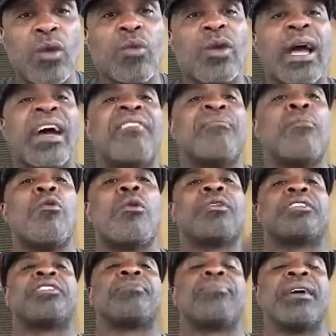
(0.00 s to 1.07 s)
We'll have more
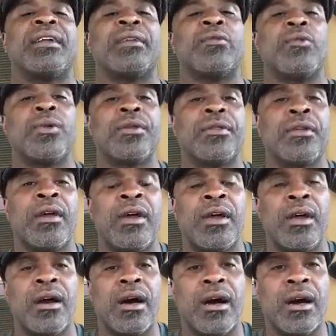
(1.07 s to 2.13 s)
to spend with
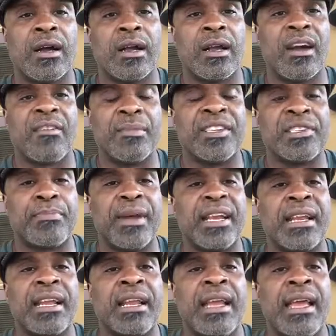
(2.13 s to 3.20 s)
government
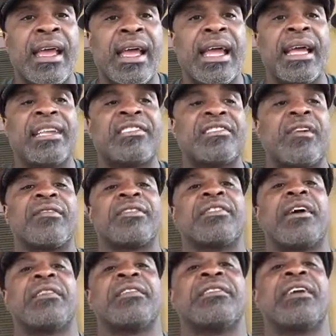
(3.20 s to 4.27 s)
spending, and
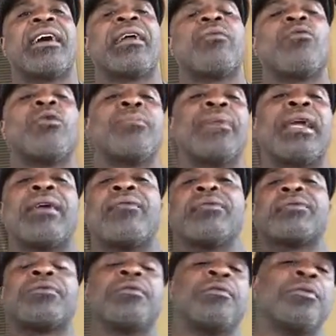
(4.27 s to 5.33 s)
service on the debt will be
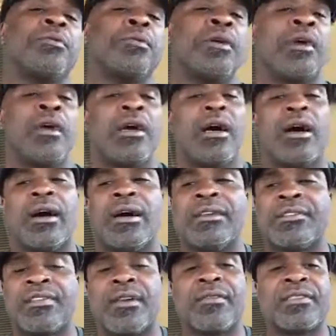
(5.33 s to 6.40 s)
able to
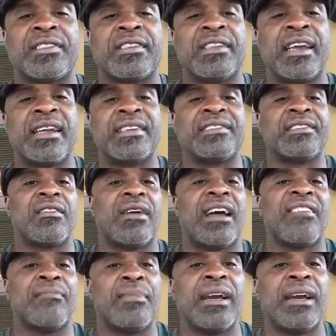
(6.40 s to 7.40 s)
service the debt and still have